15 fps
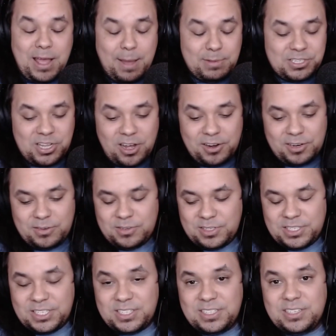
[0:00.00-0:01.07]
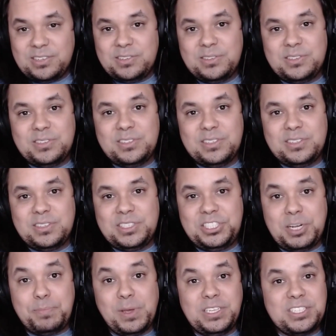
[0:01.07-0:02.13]
Amazon
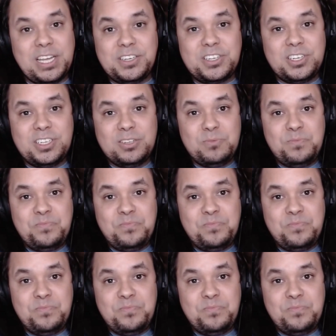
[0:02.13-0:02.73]
shipping center,